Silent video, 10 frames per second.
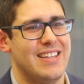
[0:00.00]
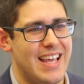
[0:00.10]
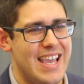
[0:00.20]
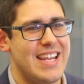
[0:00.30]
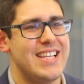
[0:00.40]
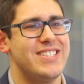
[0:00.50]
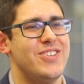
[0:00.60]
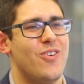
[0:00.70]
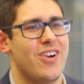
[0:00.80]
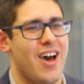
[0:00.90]

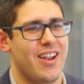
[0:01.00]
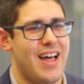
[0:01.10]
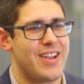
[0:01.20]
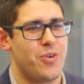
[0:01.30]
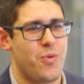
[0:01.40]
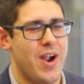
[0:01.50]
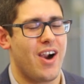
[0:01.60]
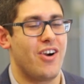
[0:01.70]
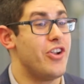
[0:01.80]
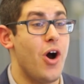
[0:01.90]
ladies, you are not allowed to
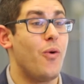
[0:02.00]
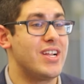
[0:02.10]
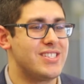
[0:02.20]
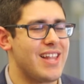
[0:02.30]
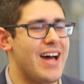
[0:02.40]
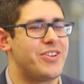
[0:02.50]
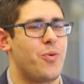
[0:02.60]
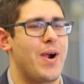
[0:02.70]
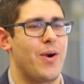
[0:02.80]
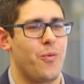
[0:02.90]
wear, or no one is allowed
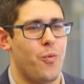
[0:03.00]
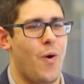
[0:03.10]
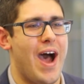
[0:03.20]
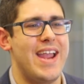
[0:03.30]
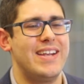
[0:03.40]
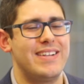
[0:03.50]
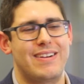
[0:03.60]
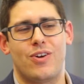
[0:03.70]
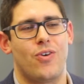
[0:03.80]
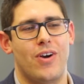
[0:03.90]
to wear, white,
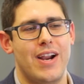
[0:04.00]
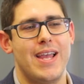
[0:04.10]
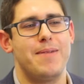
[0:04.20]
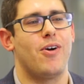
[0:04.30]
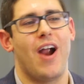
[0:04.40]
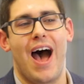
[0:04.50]
cream, or